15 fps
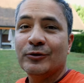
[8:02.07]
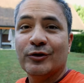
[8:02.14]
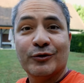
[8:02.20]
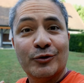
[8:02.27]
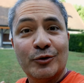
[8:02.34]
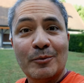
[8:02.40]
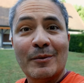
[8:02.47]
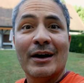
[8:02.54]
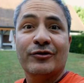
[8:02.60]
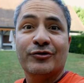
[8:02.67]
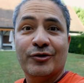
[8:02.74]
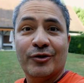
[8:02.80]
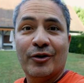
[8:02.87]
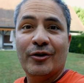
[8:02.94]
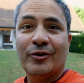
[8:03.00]
just to make
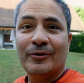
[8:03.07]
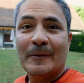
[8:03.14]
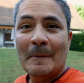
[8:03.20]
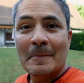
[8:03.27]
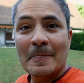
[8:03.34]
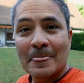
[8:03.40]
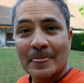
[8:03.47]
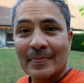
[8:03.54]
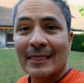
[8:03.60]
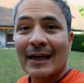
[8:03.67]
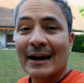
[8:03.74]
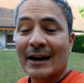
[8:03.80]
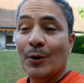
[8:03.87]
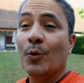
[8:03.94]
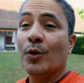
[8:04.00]
sure
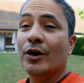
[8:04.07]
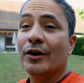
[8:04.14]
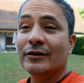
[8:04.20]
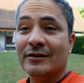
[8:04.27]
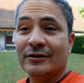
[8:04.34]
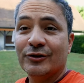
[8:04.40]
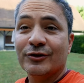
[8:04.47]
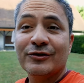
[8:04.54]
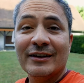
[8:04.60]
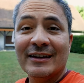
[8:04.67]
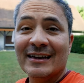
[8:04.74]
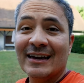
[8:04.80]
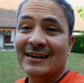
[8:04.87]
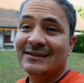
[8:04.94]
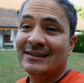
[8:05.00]
that it worked, just in
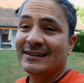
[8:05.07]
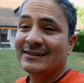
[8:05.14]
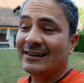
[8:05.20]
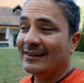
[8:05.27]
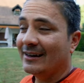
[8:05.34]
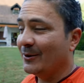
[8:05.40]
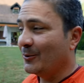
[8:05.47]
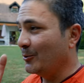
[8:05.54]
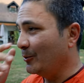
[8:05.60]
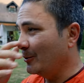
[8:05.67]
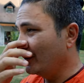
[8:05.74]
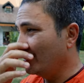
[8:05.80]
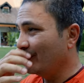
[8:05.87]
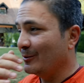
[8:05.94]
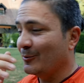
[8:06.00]
case they
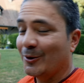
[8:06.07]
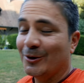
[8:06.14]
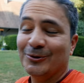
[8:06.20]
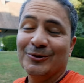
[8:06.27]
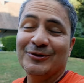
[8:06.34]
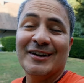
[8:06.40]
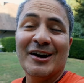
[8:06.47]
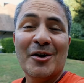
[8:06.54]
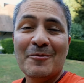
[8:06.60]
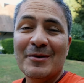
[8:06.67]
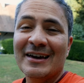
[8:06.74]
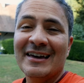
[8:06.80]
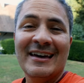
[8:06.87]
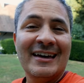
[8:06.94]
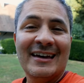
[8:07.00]
were to tell
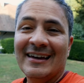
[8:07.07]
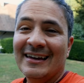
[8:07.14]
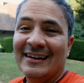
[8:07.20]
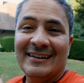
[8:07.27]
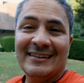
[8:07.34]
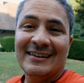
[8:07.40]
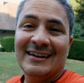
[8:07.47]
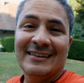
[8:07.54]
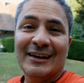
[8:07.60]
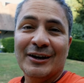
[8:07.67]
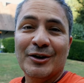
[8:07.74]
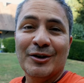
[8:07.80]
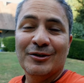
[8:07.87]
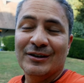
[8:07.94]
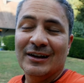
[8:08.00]
me that they
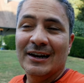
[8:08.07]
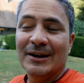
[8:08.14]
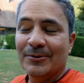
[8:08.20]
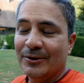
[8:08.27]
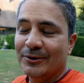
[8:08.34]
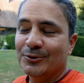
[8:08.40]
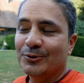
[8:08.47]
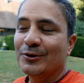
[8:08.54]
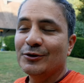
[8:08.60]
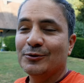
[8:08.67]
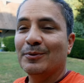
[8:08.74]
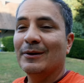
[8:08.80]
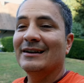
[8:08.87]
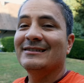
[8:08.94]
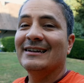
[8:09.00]
couldn't deliver it to this
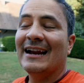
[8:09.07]
place.